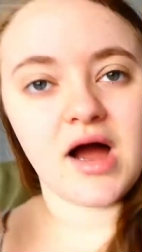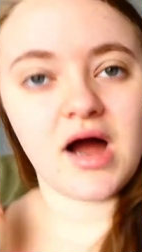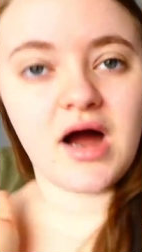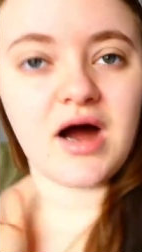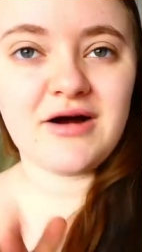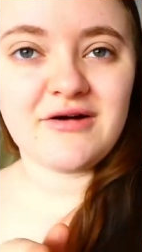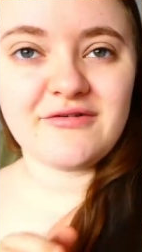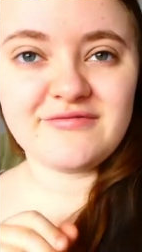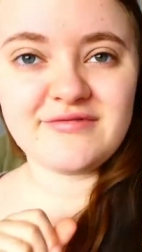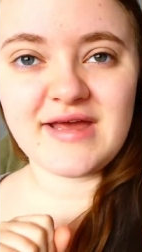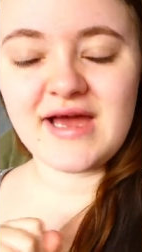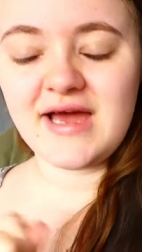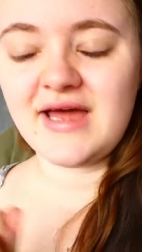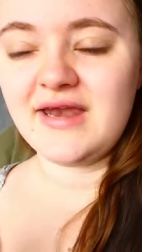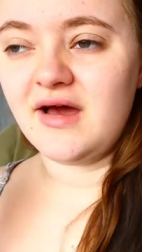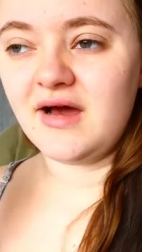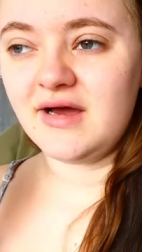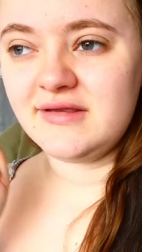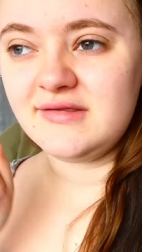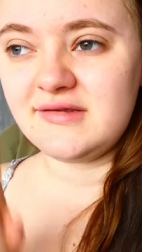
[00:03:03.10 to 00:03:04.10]
half
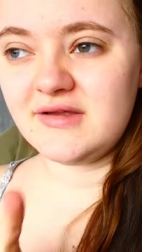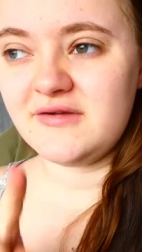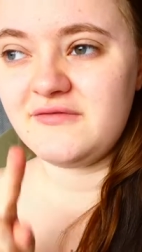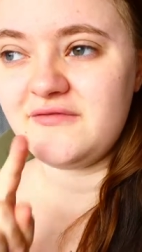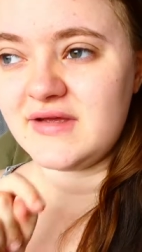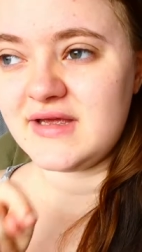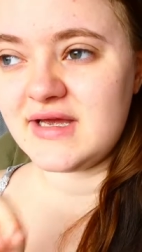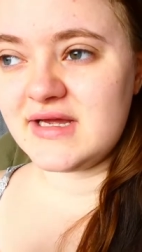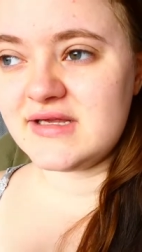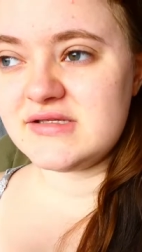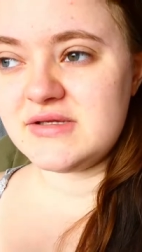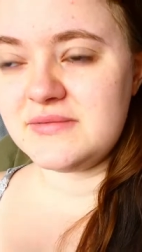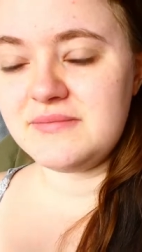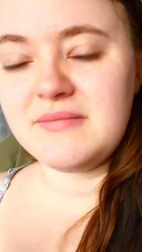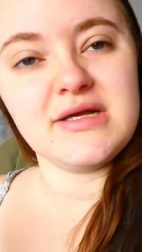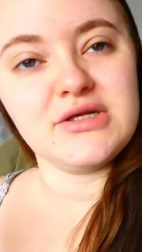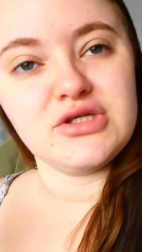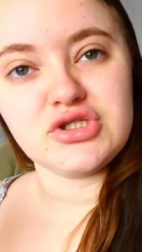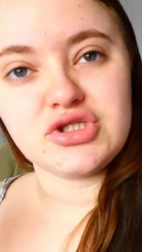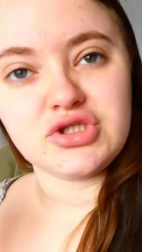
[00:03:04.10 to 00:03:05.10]
ten. I did forget to
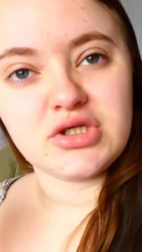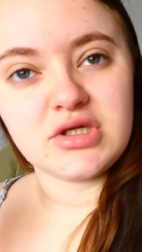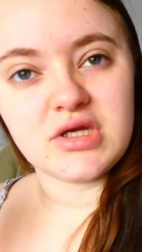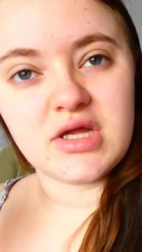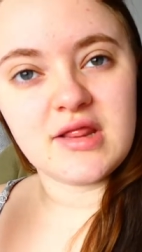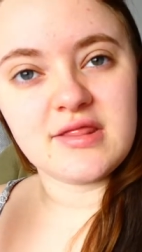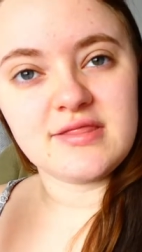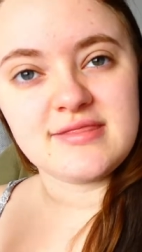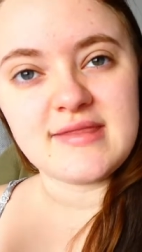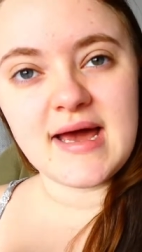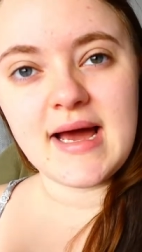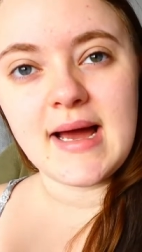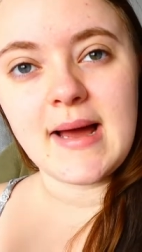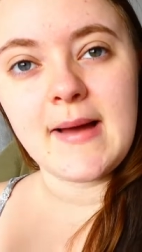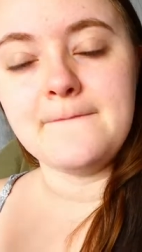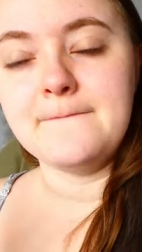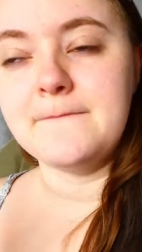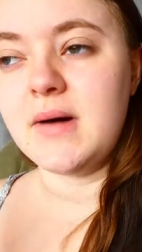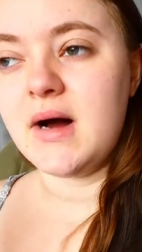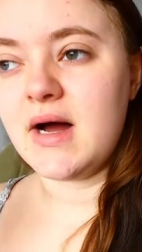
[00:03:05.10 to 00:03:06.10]
mention that
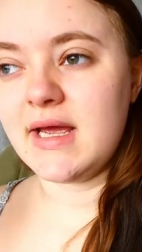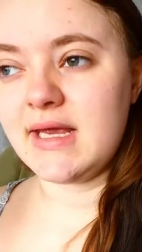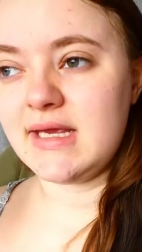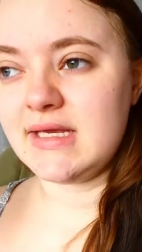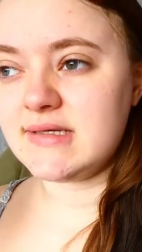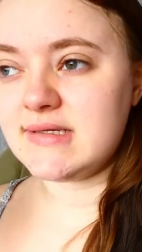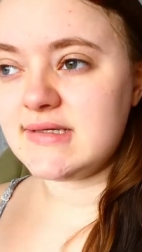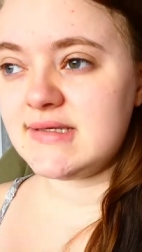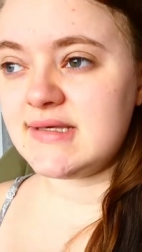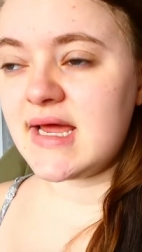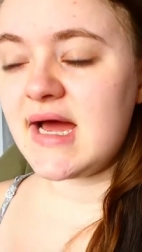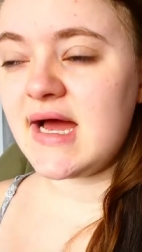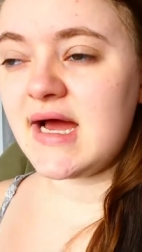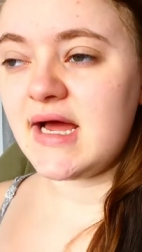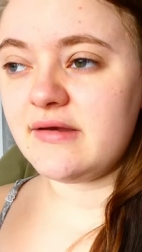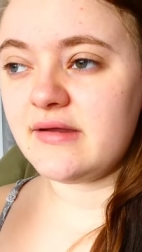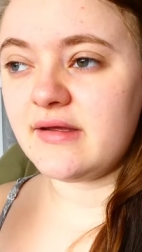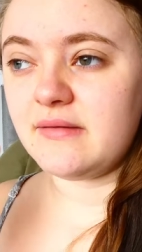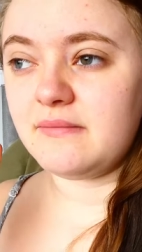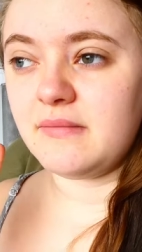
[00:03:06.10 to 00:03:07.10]
my
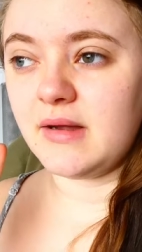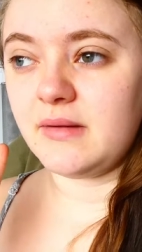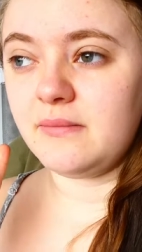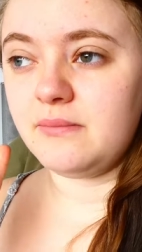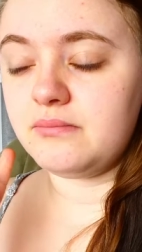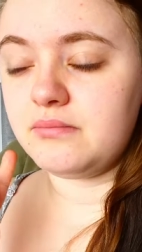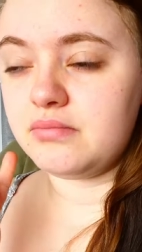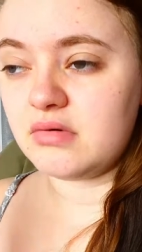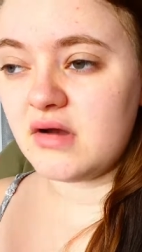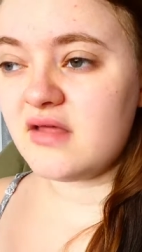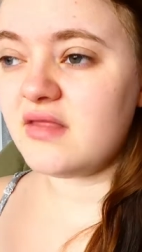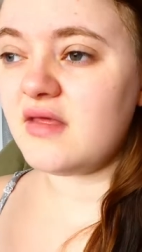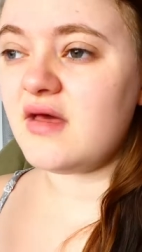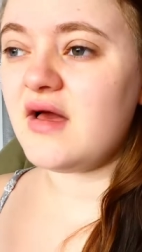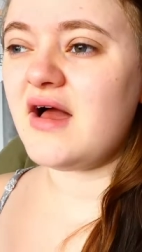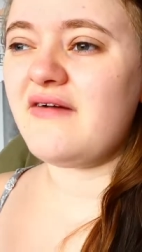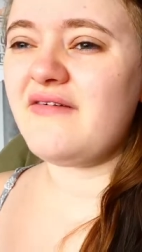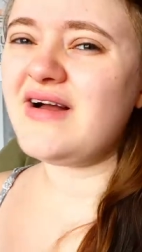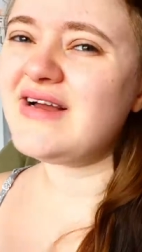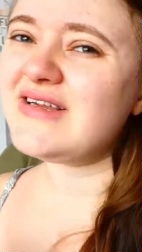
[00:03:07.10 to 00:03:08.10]
dad and my brother
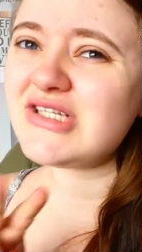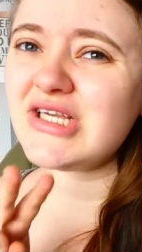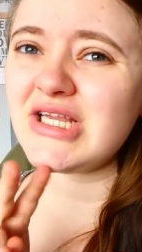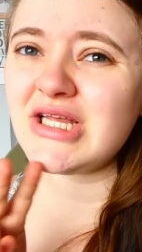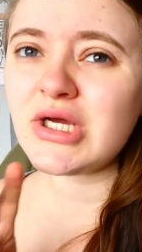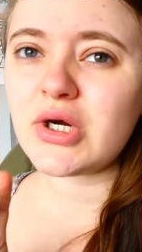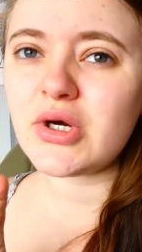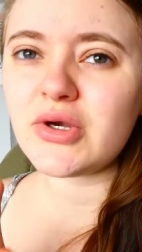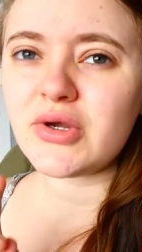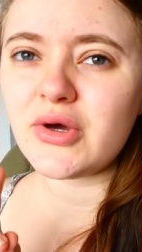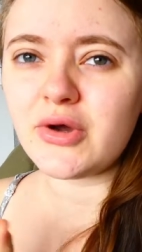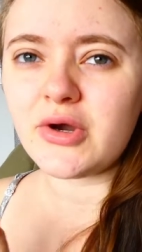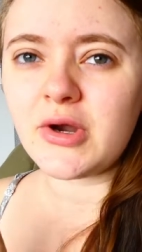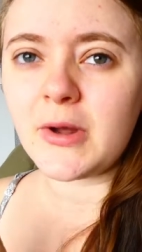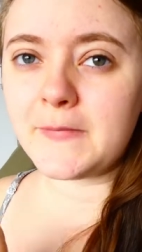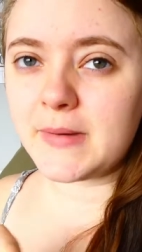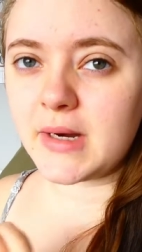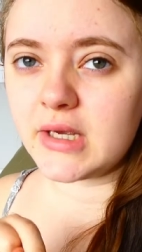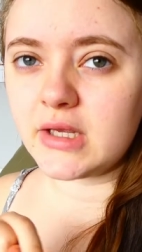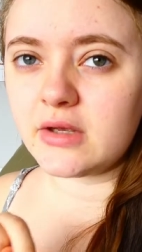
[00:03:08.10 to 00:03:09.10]
have actually gone on
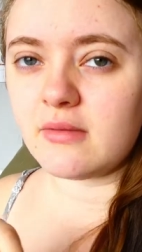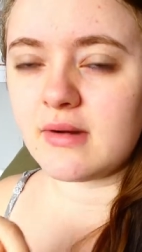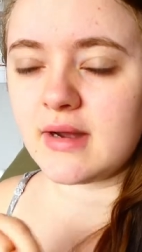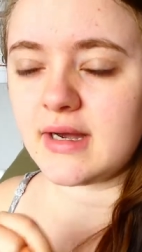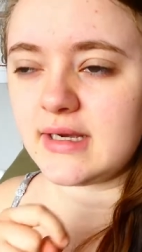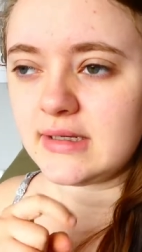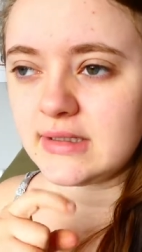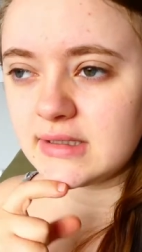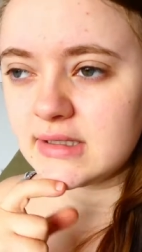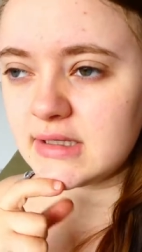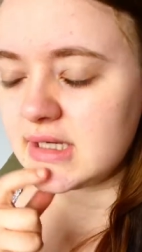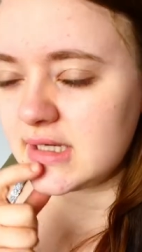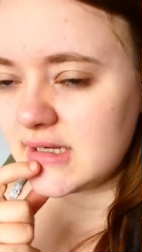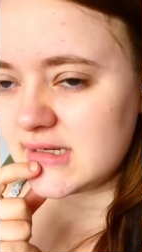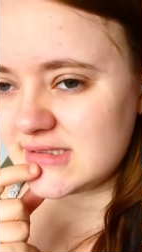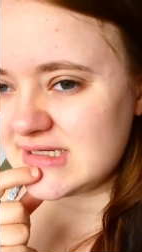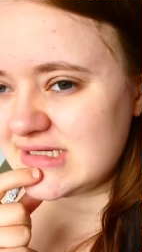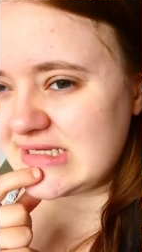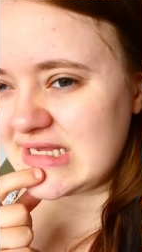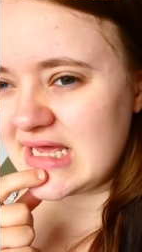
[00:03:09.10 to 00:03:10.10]
a bike ride
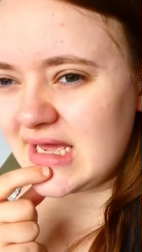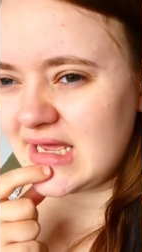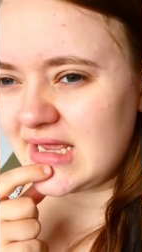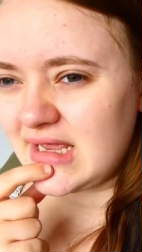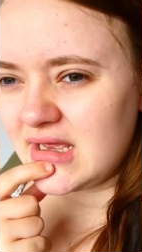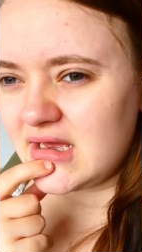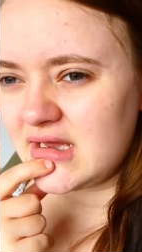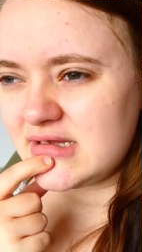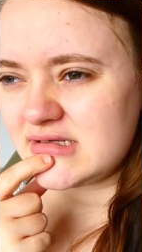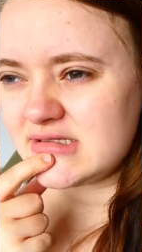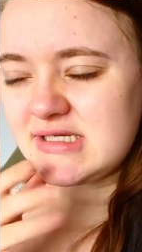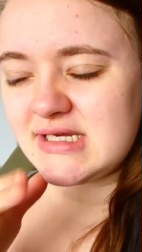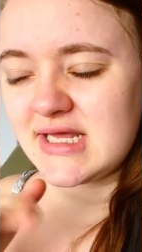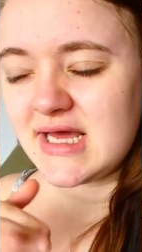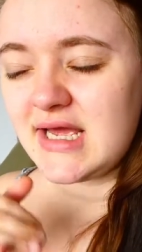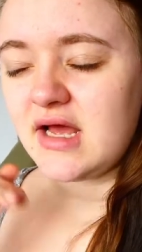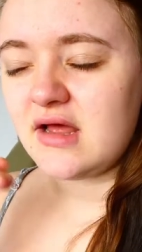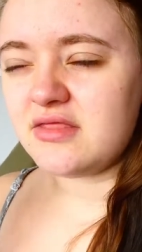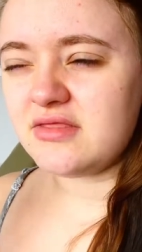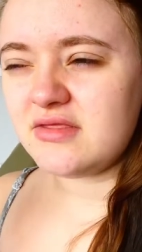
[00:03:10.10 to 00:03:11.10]
day
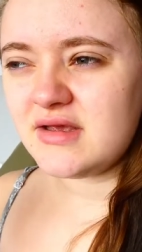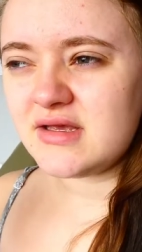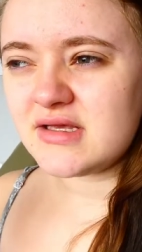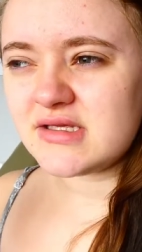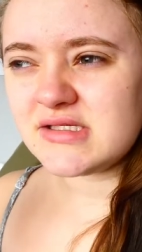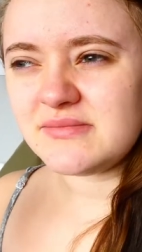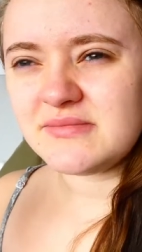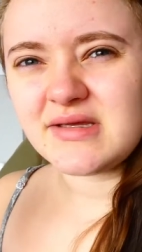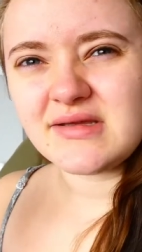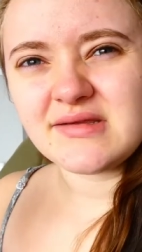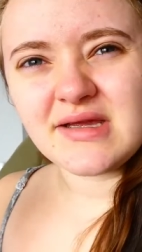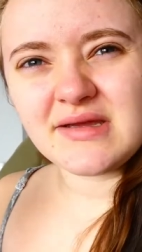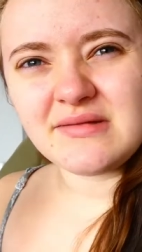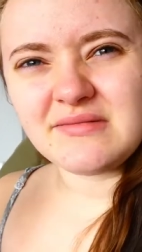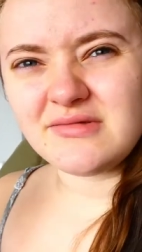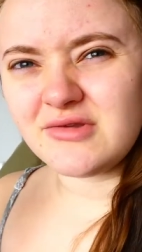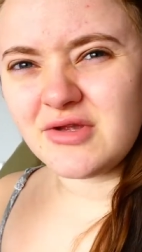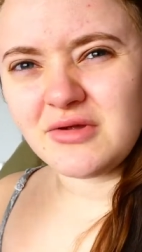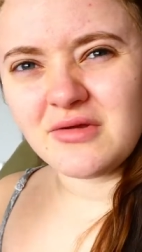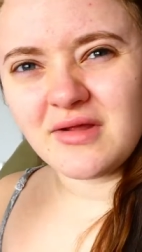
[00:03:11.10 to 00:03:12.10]
today. I think it's something they
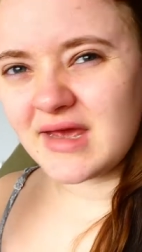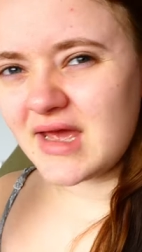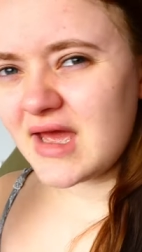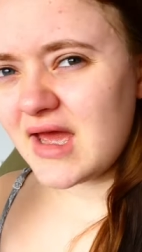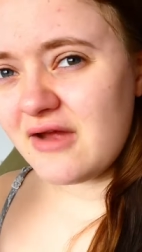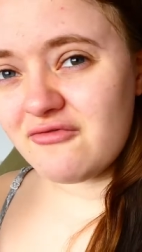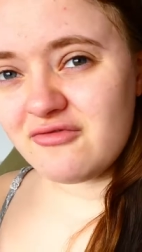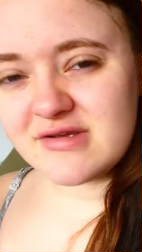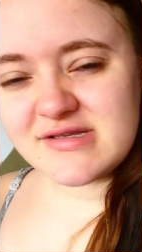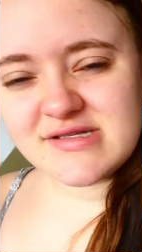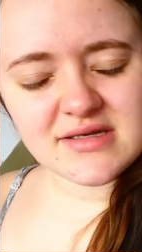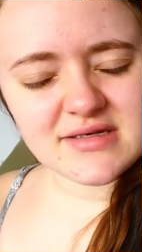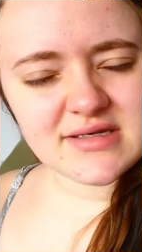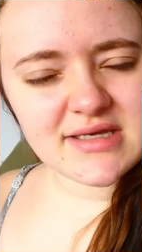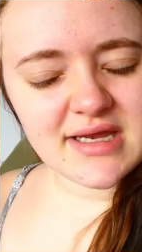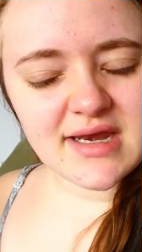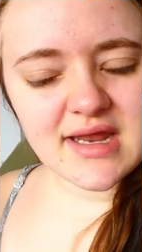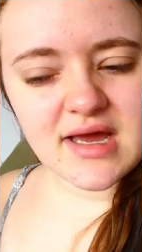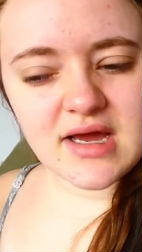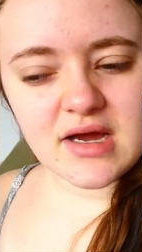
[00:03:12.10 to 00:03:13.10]
do like every
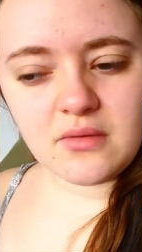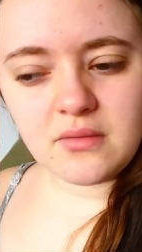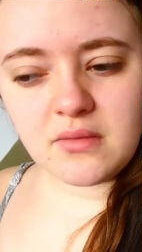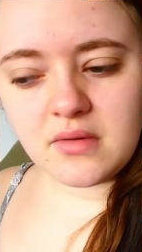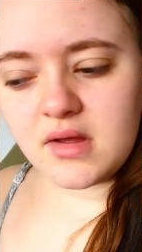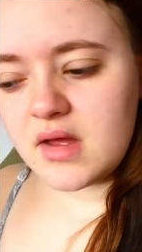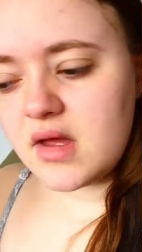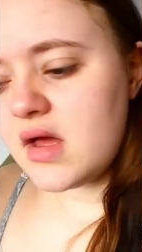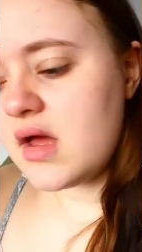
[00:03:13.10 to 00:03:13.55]
Sunday now.